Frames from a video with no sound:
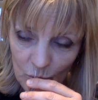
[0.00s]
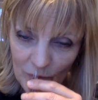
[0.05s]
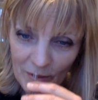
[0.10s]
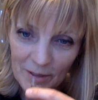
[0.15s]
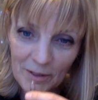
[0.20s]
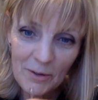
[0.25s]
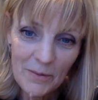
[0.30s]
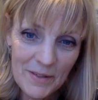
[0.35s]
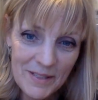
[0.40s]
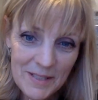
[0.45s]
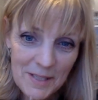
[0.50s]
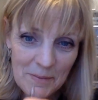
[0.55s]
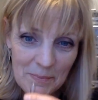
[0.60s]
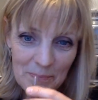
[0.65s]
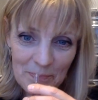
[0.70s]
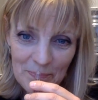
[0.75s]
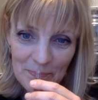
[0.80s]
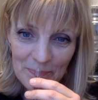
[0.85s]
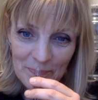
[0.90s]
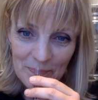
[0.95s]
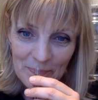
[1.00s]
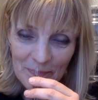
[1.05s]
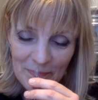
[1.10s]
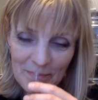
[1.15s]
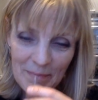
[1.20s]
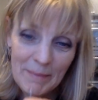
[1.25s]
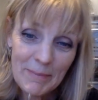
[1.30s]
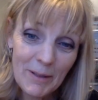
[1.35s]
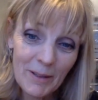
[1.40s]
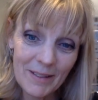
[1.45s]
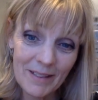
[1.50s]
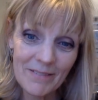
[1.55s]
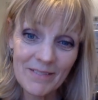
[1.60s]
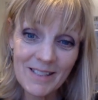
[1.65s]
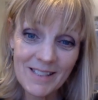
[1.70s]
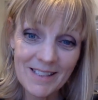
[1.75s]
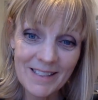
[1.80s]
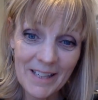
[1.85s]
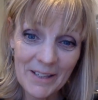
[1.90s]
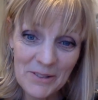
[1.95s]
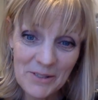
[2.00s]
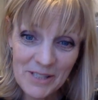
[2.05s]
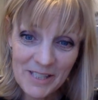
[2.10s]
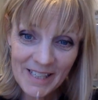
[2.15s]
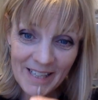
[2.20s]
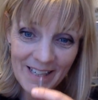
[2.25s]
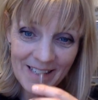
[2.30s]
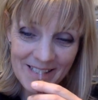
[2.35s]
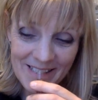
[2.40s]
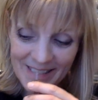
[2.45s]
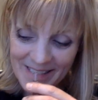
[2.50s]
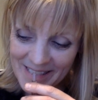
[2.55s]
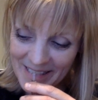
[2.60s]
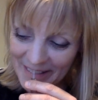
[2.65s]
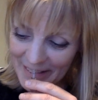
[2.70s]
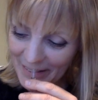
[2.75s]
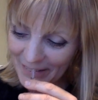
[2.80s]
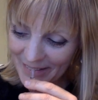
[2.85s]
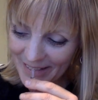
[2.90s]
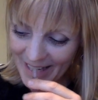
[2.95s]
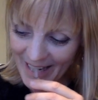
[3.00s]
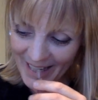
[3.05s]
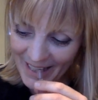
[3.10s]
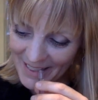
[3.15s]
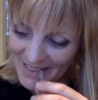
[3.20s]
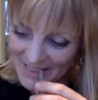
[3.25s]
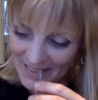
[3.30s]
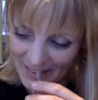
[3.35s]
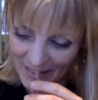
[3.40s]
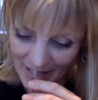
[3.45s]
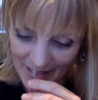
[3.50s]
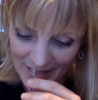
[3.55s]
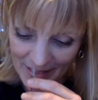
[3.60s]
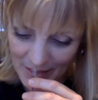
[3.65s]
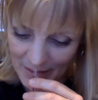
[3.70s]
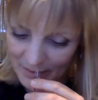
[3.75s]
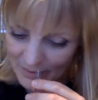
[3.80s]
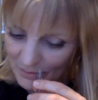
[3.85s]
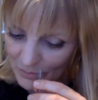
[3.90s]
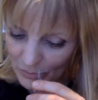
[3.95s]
You know, this is maybe I'll give this another chance. It's a little candy-like.